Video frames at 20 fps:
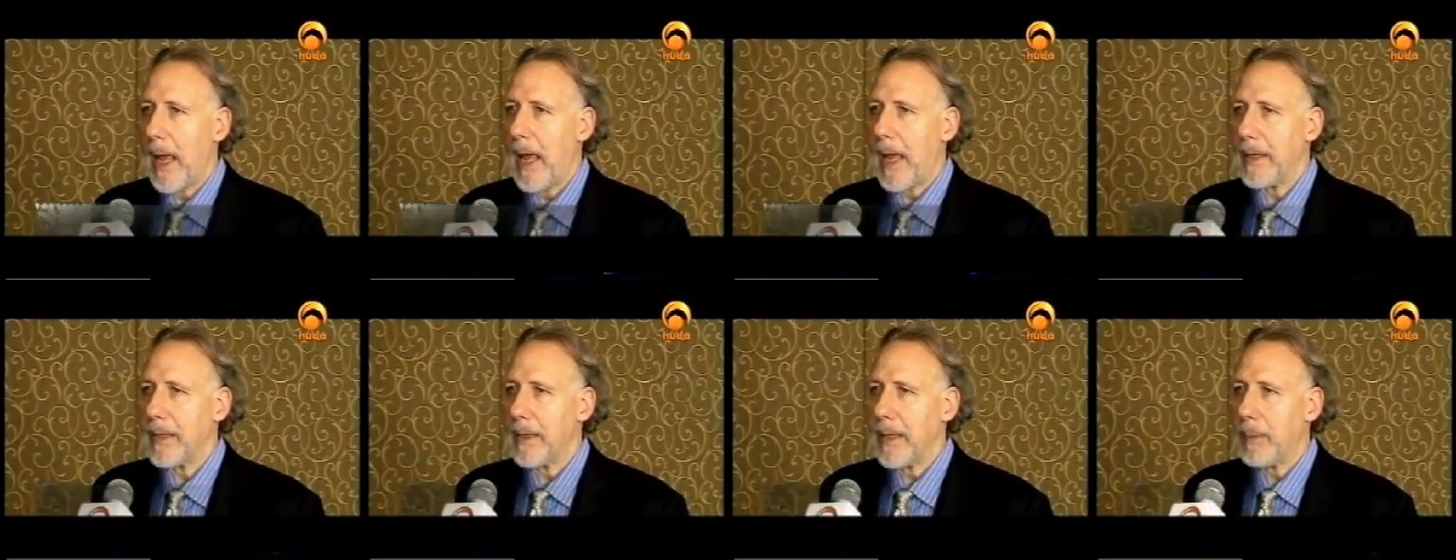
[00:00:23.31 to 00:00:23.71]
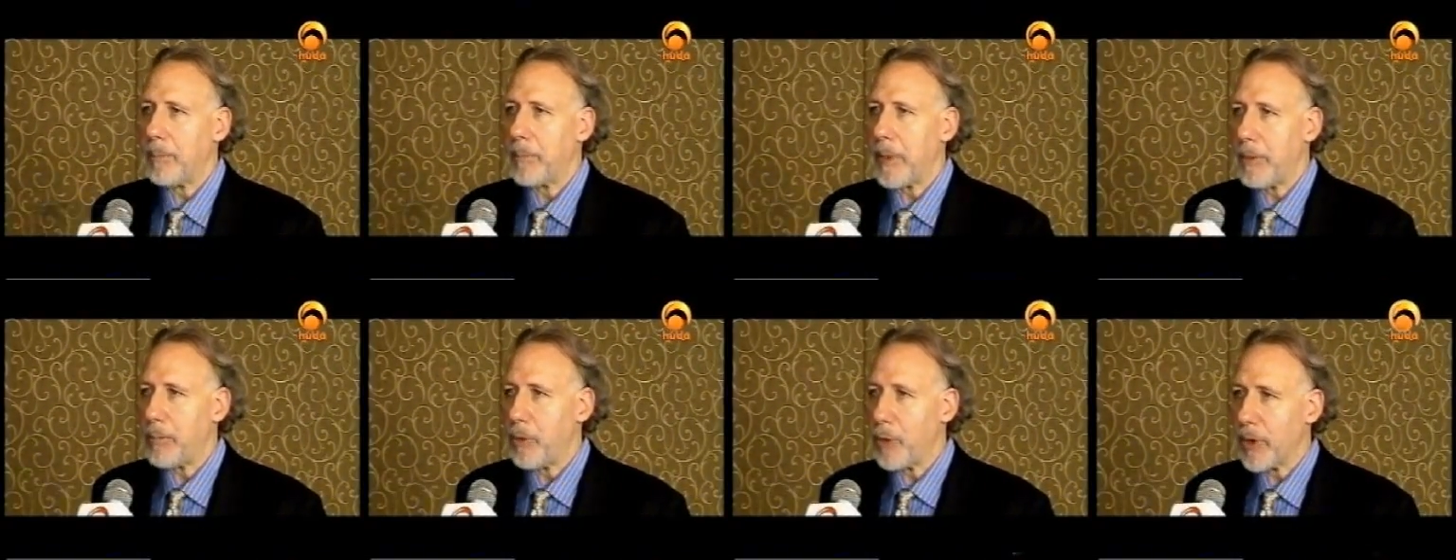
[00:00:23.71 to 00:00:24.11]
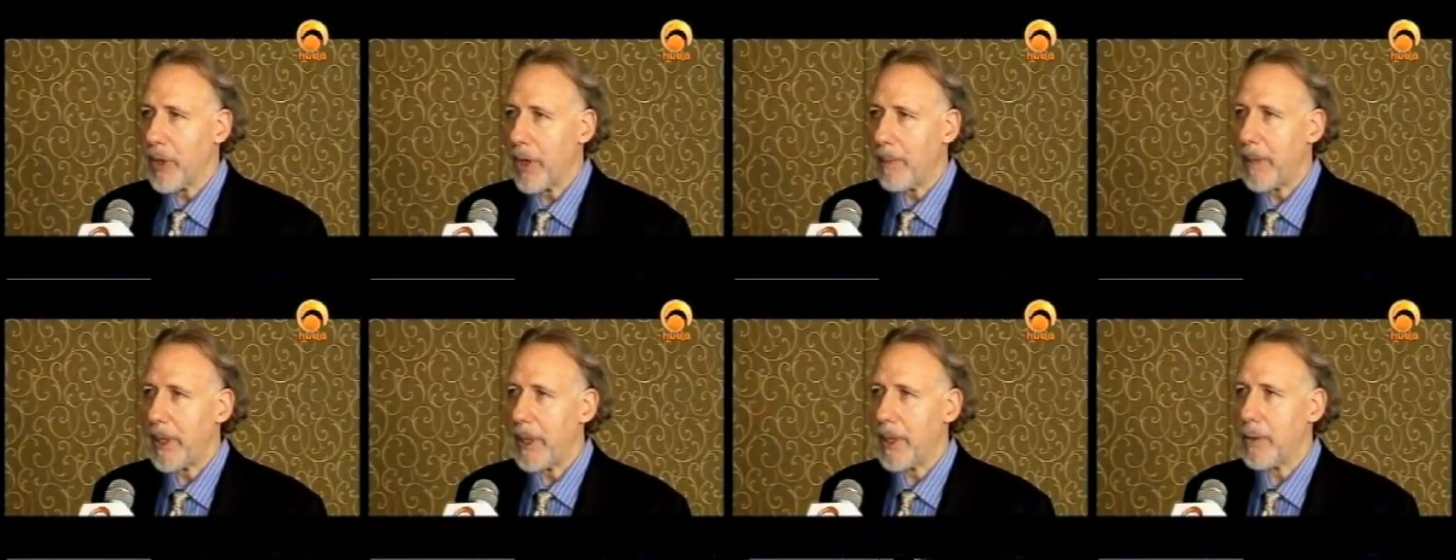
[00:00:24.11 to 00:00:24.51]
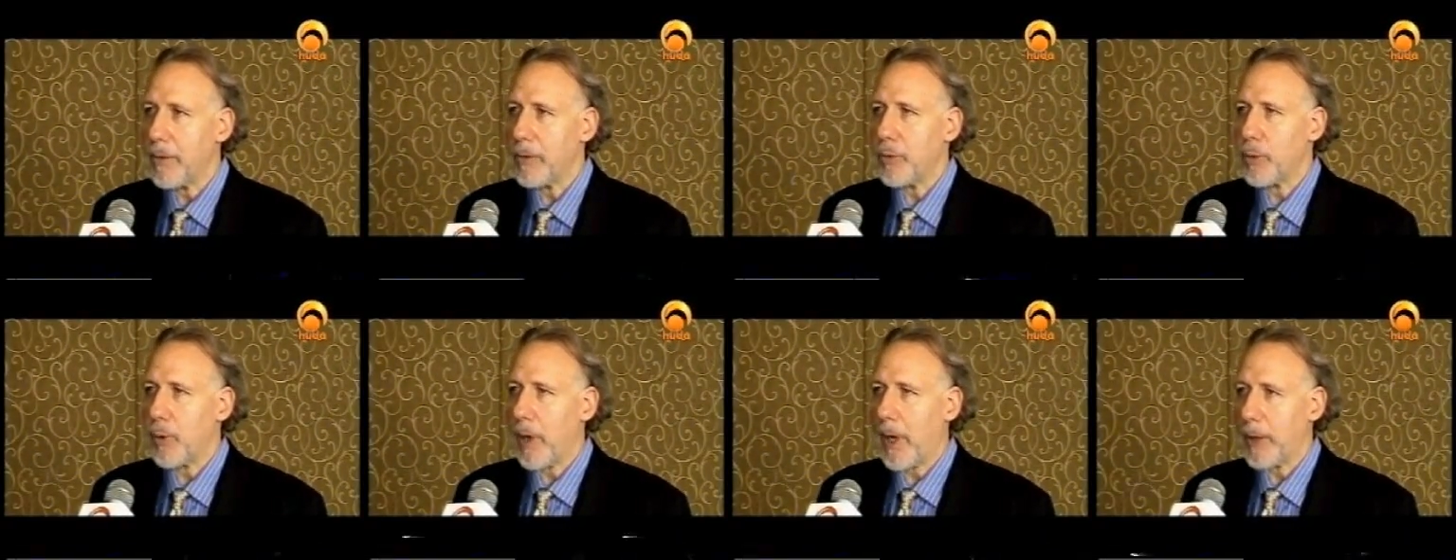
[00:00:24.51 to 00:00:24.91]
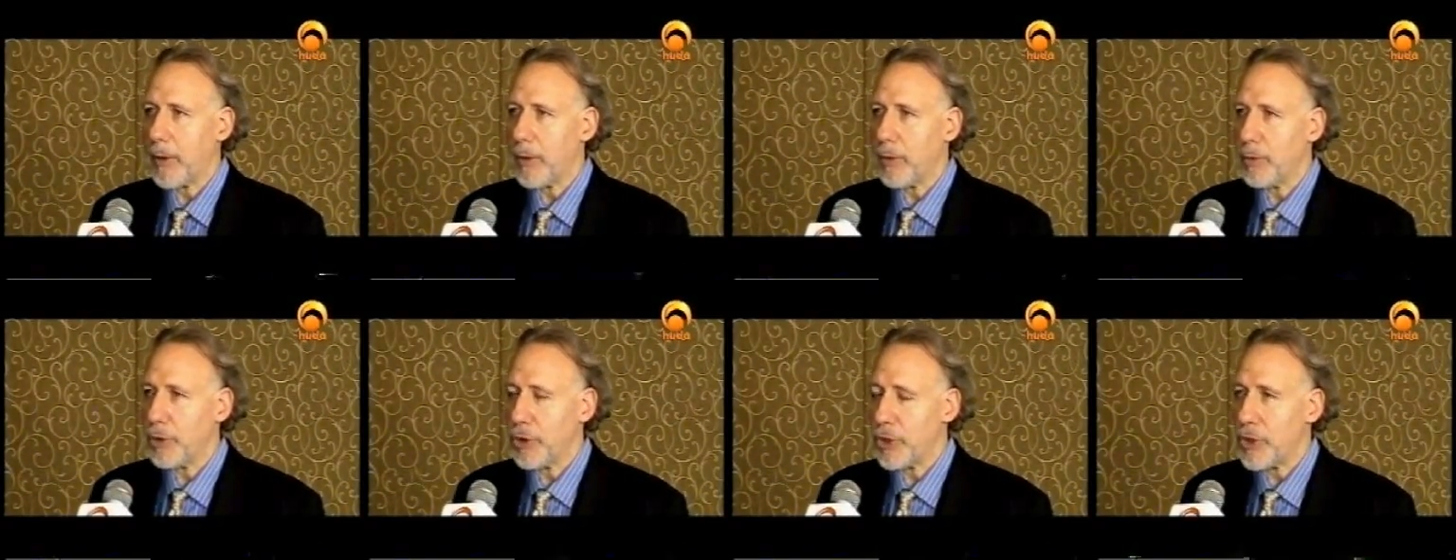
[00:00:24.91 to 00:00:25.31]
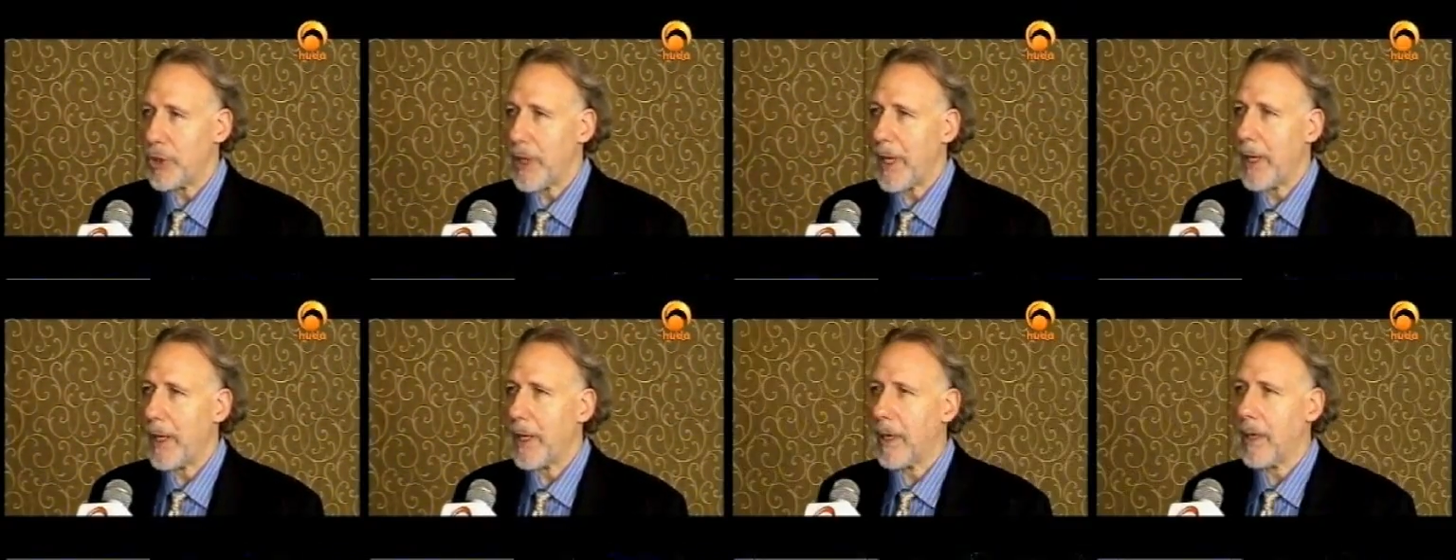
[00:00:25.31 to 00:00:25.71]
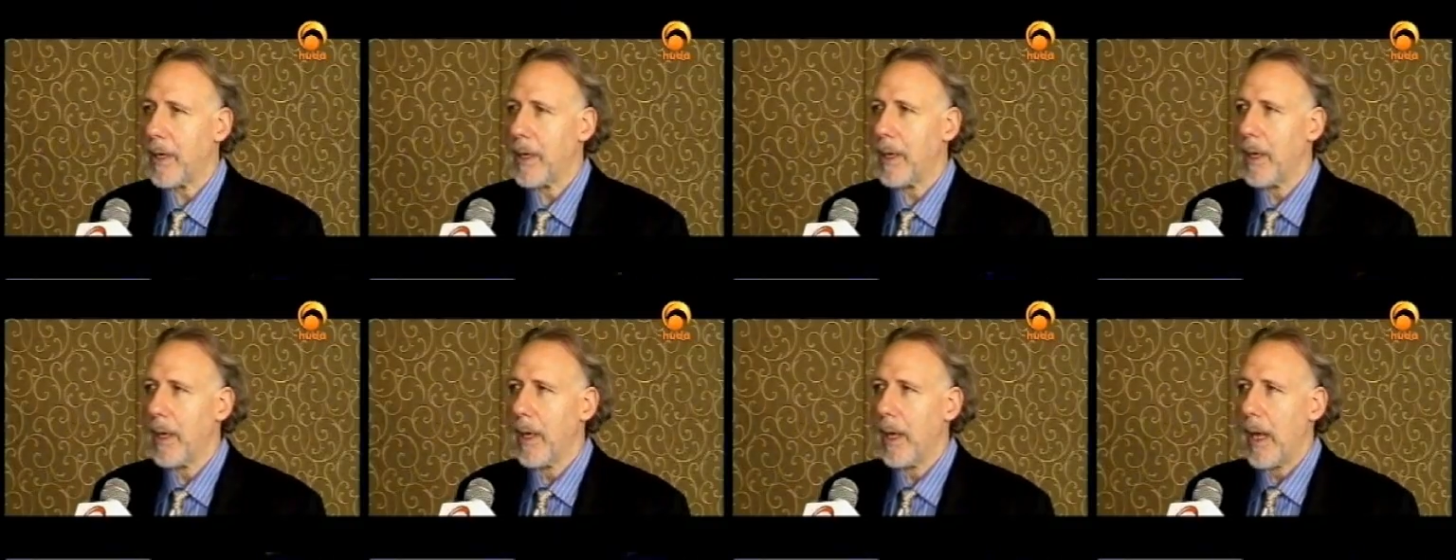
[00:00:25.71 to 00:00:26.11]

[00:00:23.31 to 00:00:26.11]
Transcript: and yet people come here and try to share,